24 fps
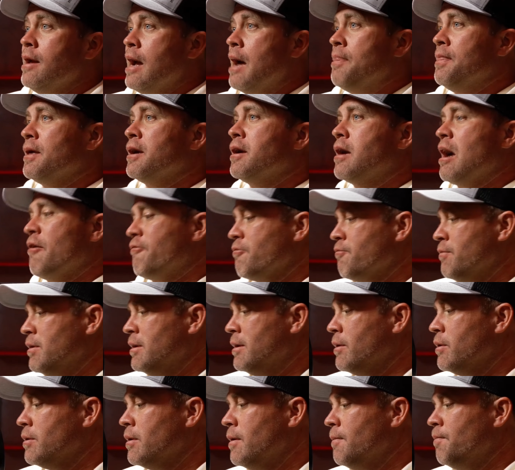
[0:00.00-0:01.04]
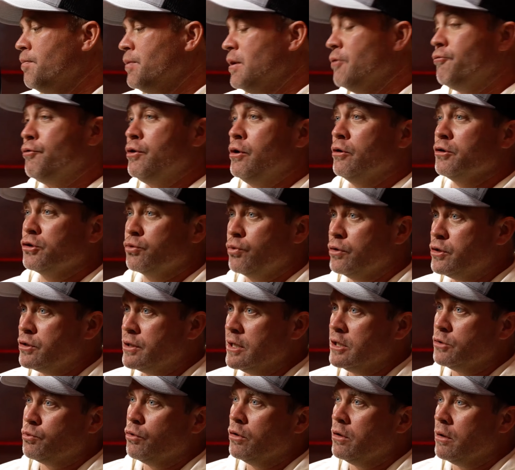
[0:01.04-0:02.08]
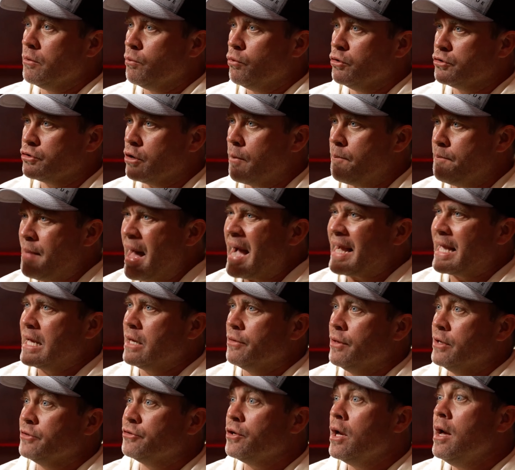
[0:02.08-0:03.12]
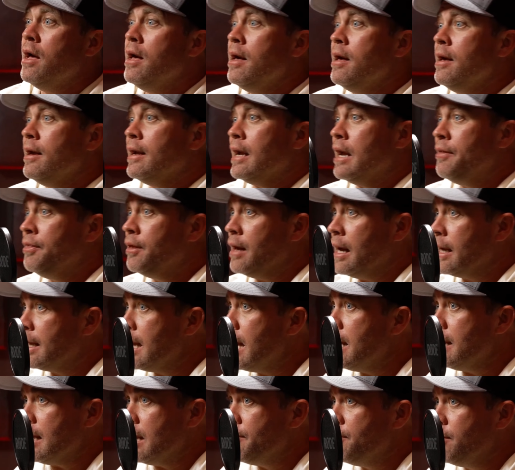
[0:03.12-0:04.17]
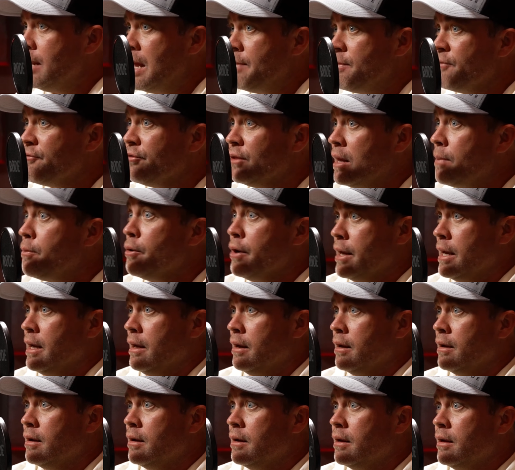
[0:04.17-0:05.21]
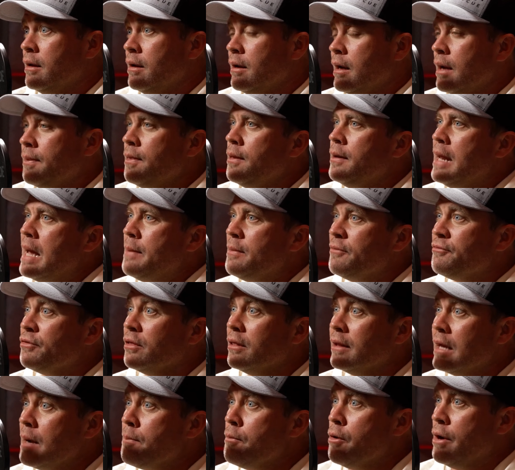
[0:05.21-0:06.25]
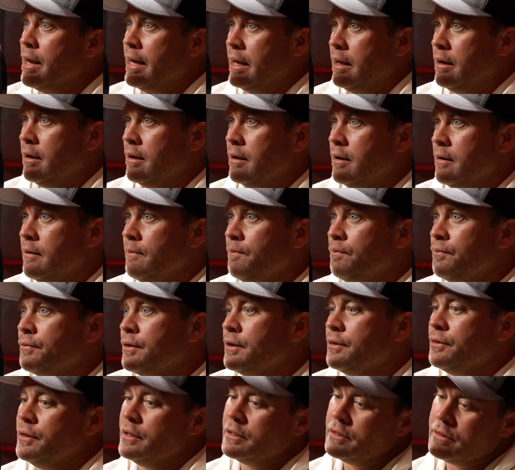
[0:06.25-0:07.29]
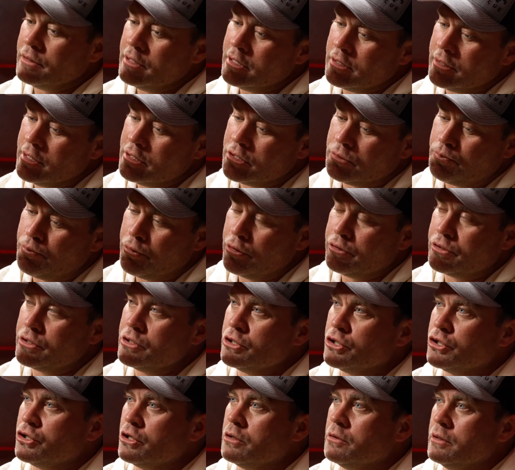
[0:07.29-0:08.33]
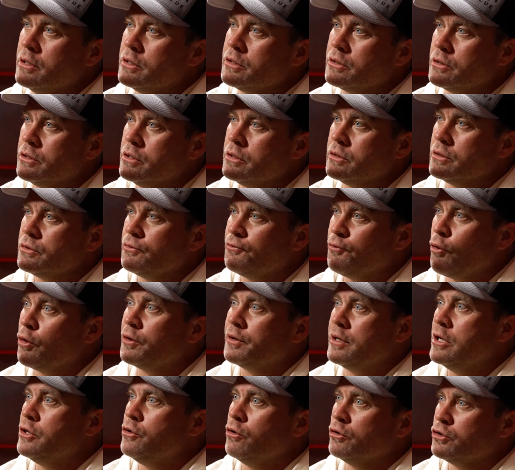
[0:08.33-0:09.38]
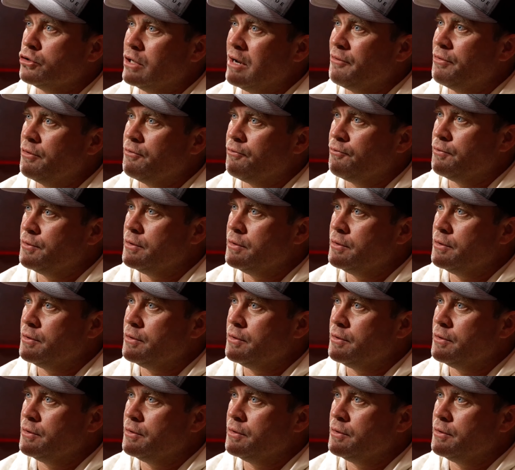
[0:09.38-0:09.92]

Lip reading: And the government, if we don't switch things, will start backing this. And again, in the name of liberty, this 14-year-old should have the